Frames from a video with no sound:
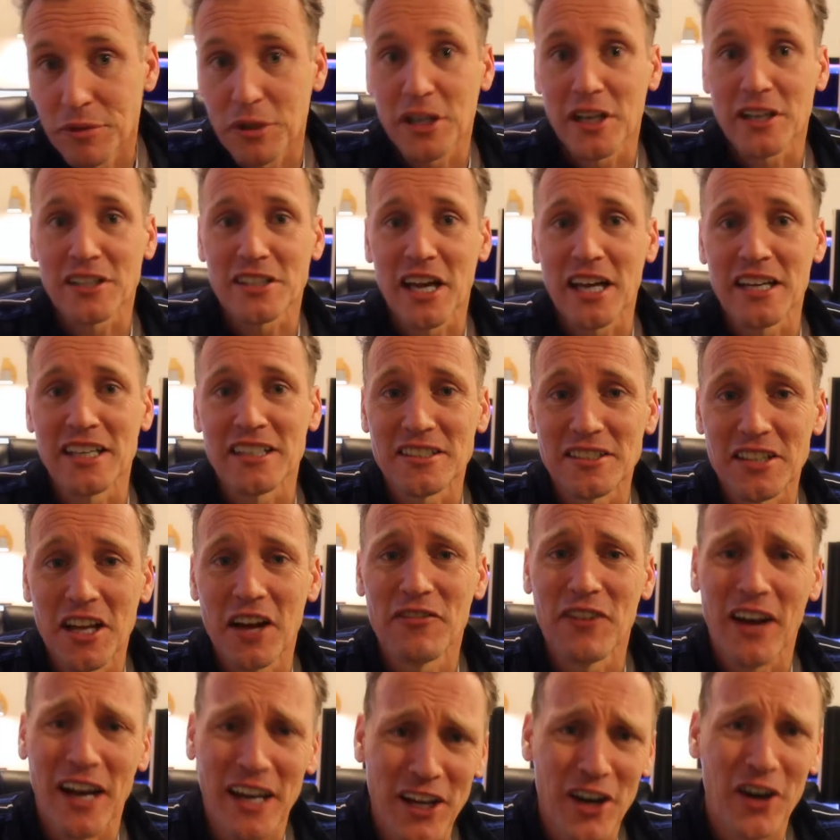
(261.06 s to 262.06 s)
Pretty exciting
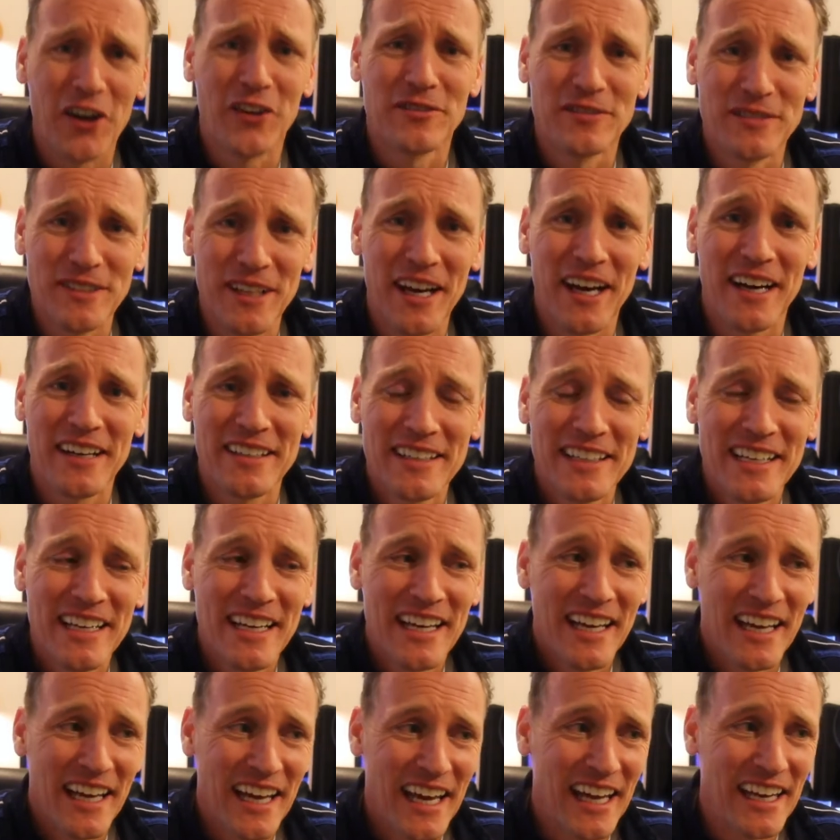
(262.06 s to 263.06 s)
stuff, I know. Yeah.
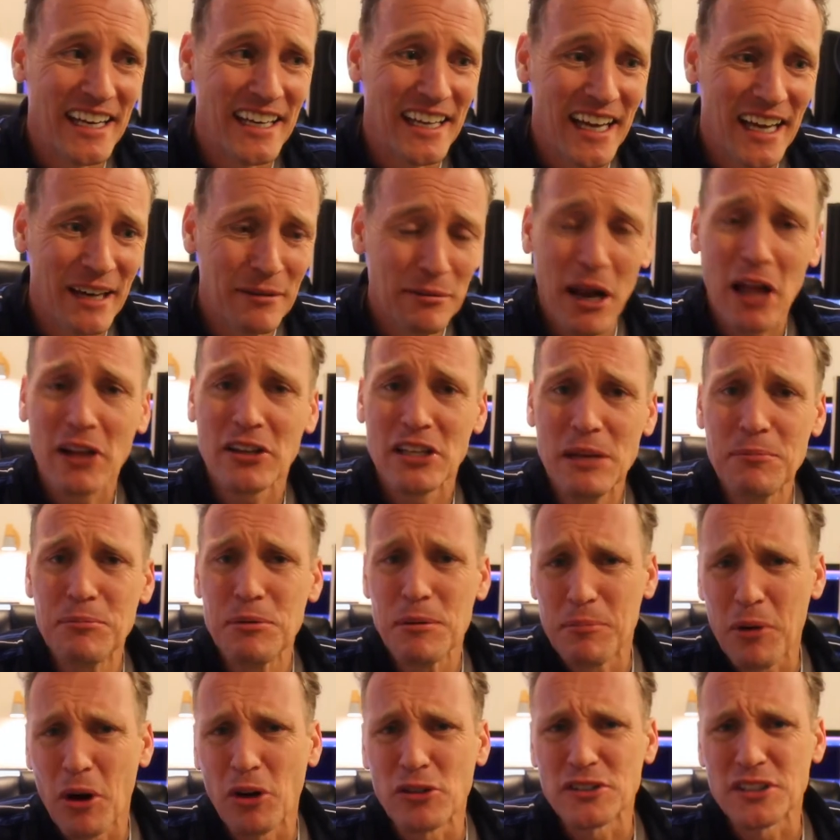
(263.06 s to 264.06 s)
And uh, but I'll
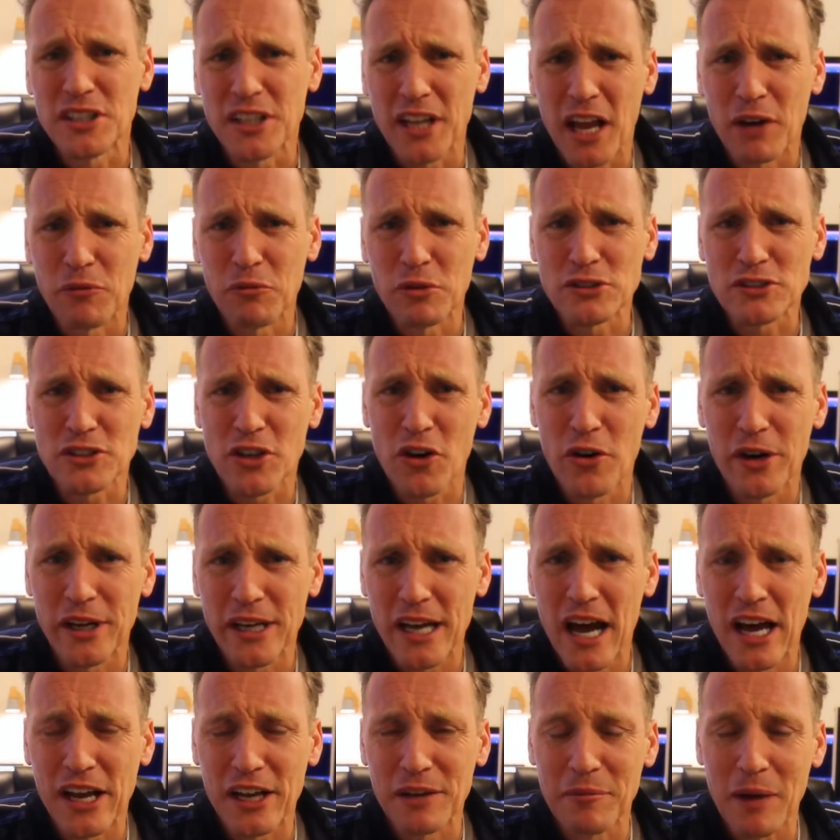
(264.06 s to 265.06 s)
keep you posted on what's
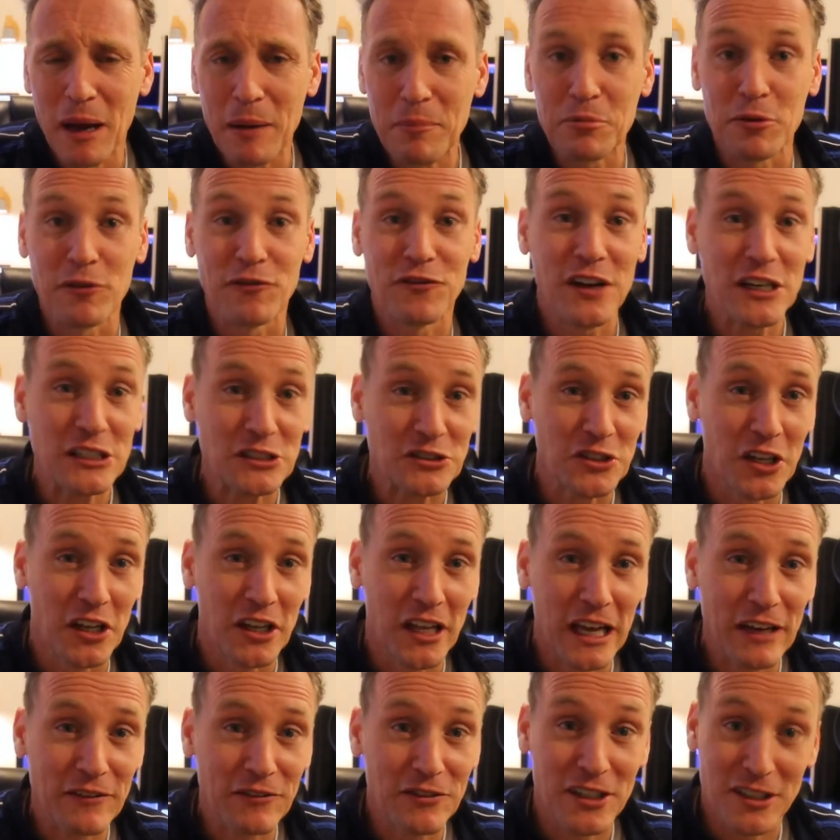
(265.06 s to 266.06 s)
going on in my
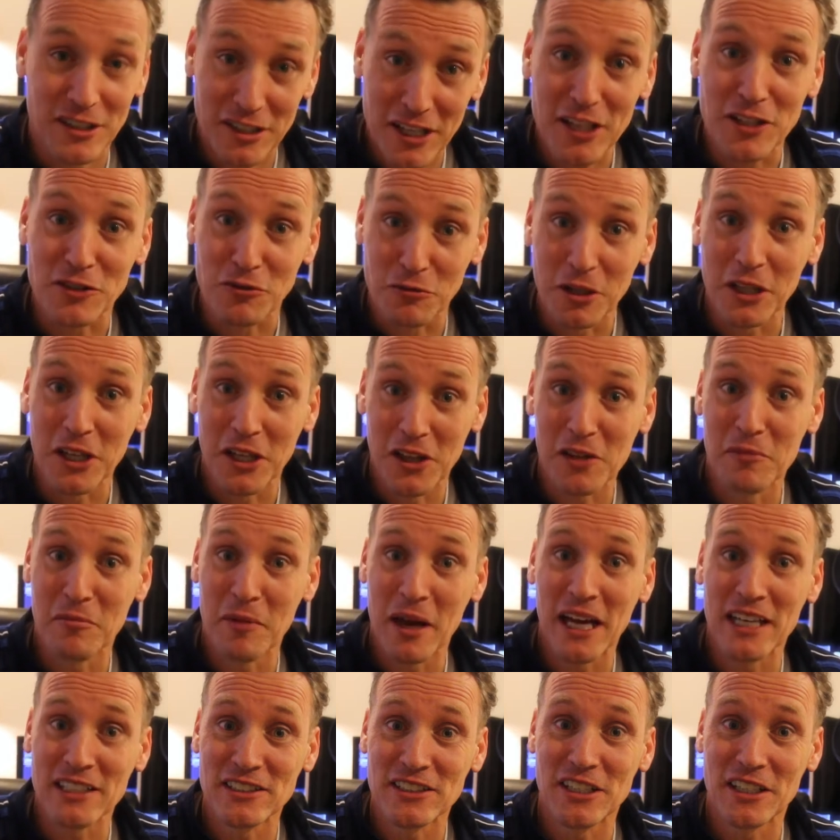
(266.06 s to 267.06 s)
professional life because that's really the
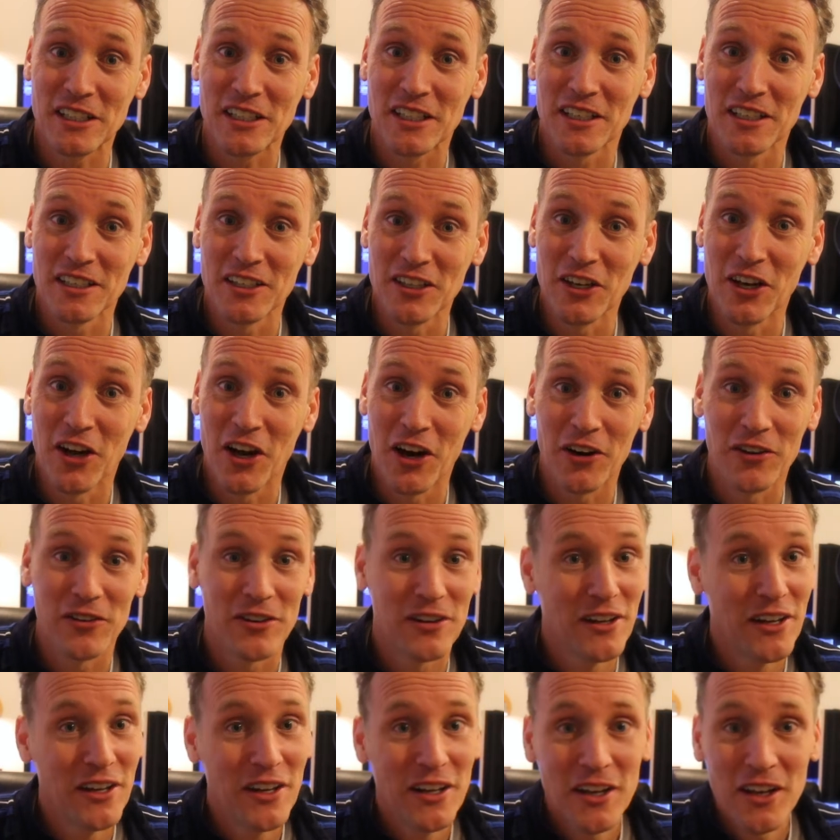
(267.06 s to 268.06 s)
magic, you know.